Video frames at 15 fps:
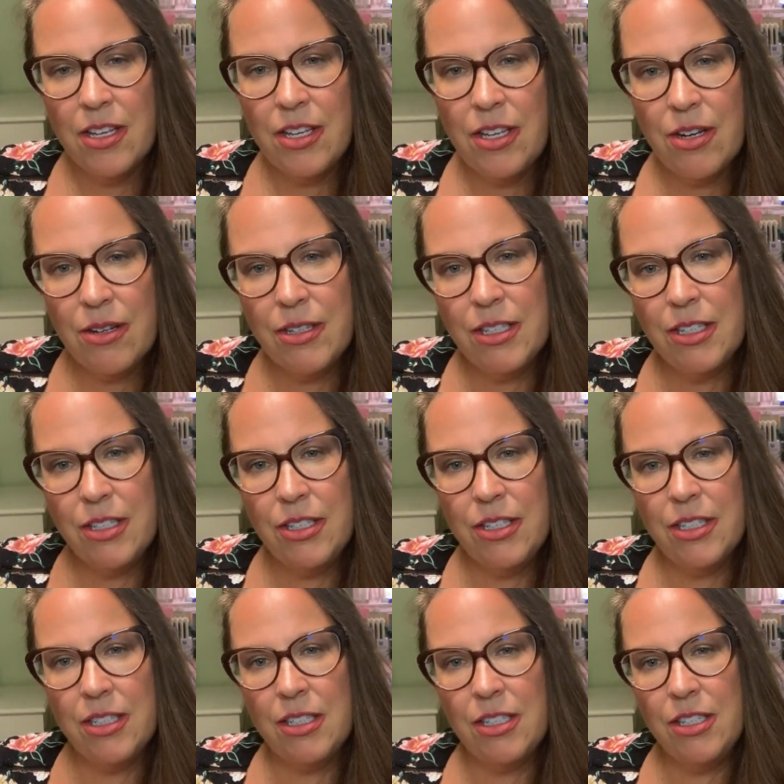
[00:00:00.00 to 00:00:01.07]

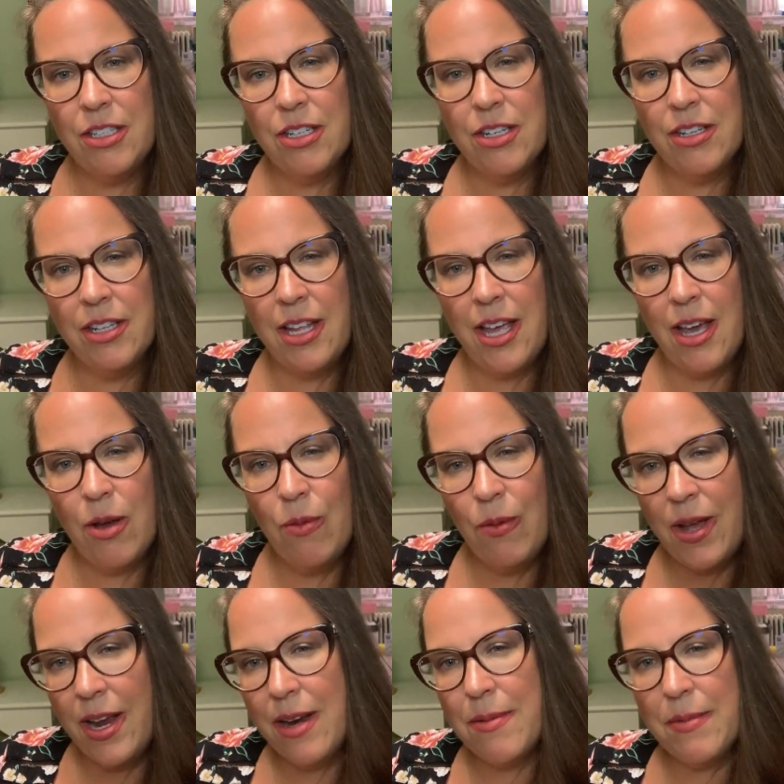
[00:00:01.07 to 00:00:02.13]
You're like,
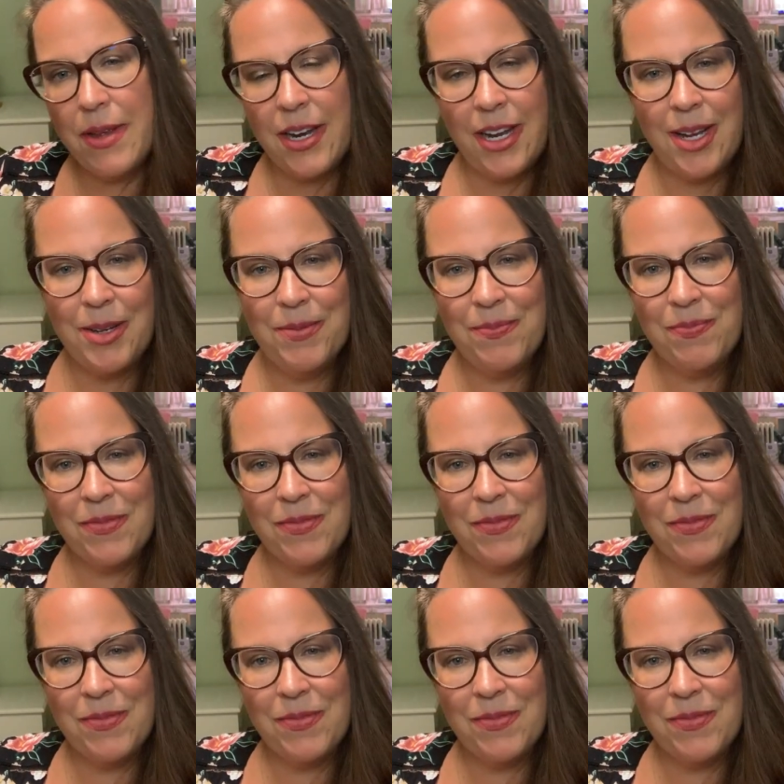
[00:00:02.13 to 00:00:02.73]
wait a minute,